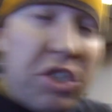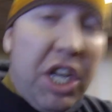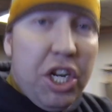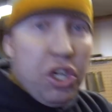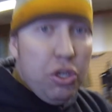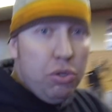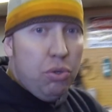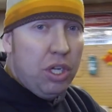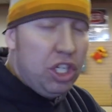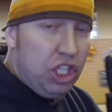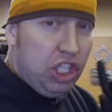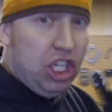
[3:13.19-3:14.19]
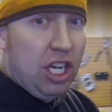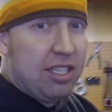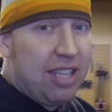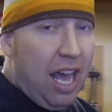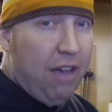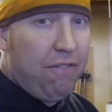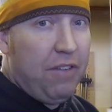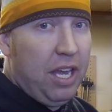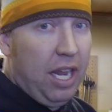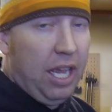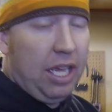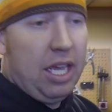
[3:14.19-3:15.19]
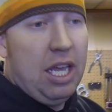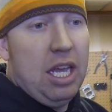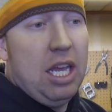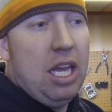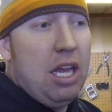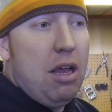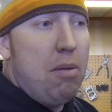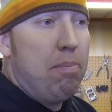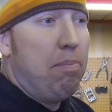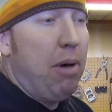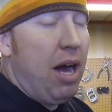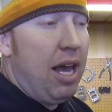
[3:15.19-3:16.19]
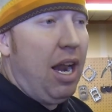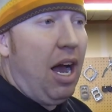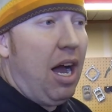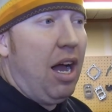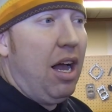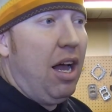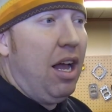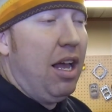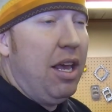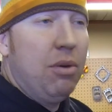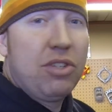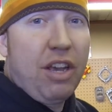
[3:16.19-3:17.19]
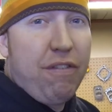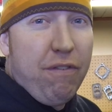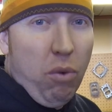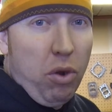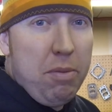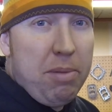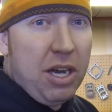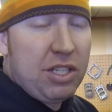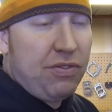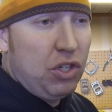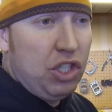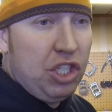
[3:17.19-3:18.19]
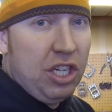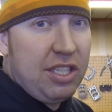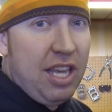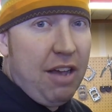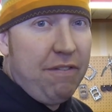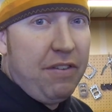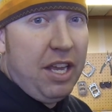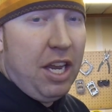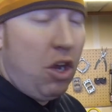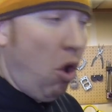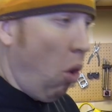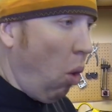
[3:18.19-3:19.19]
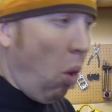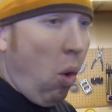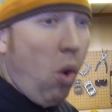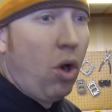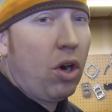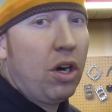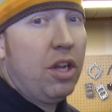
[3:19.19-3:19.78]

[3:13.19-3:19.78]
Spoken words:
do just that fitting, but it was like $40 for just that fitting, or